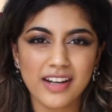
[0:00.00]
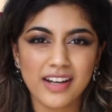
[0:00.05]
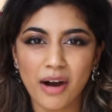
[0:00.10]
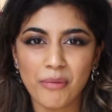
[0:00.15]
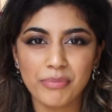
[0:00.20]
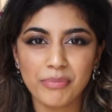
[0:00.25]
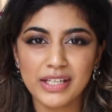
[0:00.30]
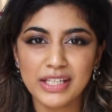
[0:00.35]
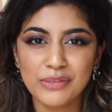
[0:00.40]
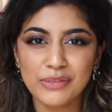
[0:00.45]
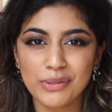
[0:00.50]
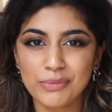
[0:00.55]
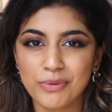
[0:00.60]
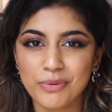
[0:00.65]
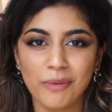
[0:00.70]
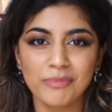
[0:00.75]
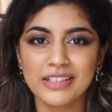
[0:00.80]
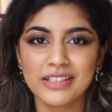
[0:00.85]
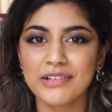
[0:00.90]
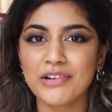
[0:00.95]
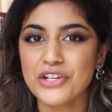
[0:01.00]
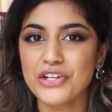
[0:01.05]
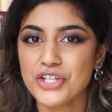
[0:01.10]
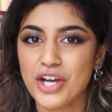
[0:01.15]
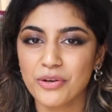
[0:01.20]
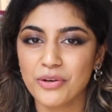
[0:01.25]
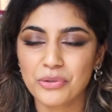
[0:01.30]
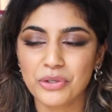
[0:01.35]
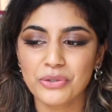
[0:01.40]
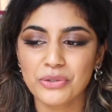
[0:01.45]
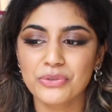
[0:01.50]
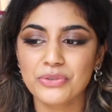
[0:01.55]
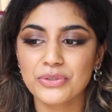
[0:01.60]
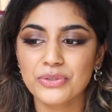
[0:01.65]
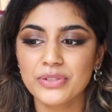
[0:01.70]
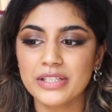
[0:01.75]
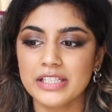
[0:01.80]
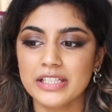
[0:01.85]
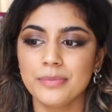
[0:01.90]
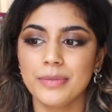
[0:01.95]
company will probably reach out to you
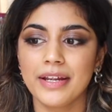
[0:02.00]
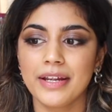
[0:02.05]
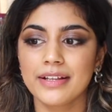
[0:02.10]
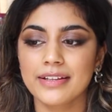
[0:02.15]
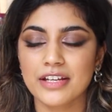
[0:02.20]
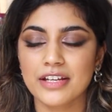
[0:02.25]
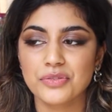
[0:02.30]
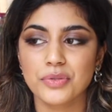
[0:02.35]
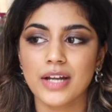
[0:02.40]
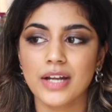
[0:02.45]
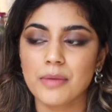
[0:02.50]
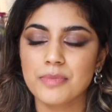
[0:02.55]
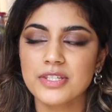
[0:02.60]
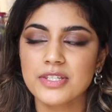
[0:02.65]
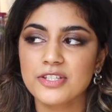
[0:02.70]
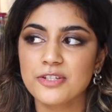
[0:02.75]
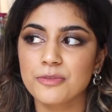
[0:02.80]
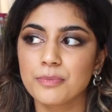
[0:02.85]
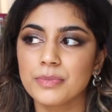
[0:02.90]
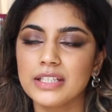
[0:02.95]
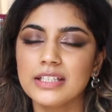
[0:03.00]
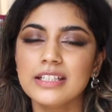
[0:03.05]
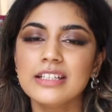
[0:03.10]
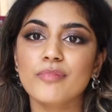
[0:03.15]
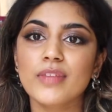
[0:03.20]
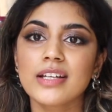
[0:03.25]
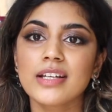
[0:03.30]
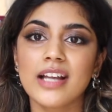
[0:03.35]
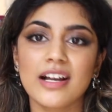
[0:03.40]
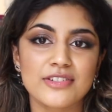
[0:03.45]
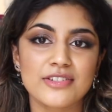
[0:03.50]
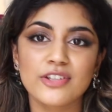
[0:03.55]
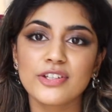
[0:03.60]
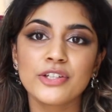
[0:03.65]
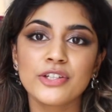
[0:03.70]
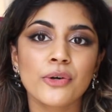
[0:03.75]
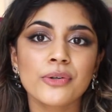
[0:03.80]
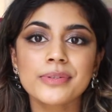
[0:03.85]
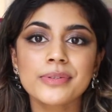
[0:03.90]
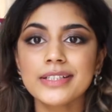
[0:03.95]
through email. That's what happens to me. Yeah, so you
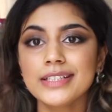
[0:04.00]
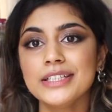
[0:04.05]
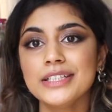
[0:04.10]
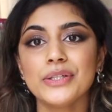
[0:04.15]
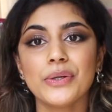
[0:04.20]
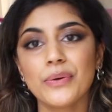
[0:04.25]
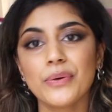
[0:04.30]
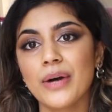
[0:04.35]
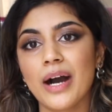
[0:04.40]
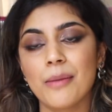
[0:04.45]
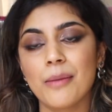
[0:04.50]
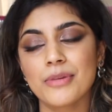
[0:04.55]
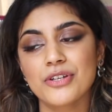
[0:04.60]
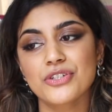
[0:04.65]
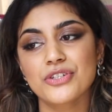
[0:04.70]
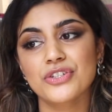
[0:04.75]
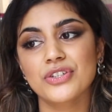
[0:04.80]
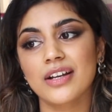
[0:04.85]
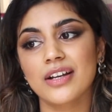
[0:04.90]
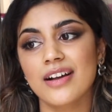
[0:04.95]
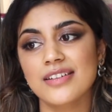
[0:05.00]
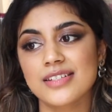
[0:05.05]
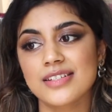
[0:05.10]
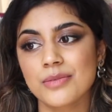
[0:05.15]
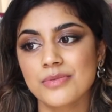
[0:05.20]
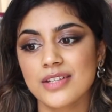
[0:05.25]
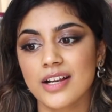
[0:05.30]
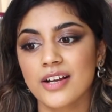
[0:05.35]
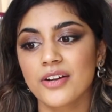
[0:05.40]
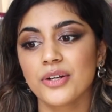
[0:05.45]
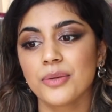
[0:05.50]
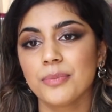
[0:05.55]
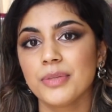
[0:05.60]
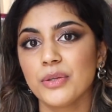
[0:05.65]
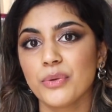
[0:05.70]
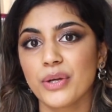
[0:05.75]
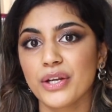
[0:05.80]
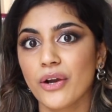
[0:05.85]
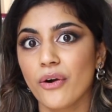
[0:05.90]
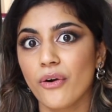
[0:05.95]
don't really know how much the customs are going to be
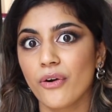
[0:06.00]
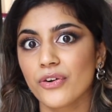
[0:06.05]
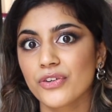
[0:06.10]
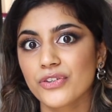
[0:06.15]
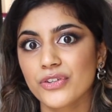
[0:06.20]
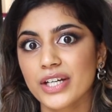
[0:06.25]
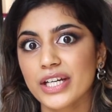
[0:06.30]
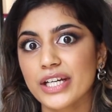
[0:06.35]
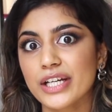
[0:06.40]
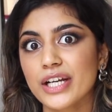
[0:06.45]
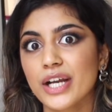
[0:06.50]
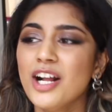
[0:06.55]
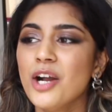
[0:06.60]
when you're ordering,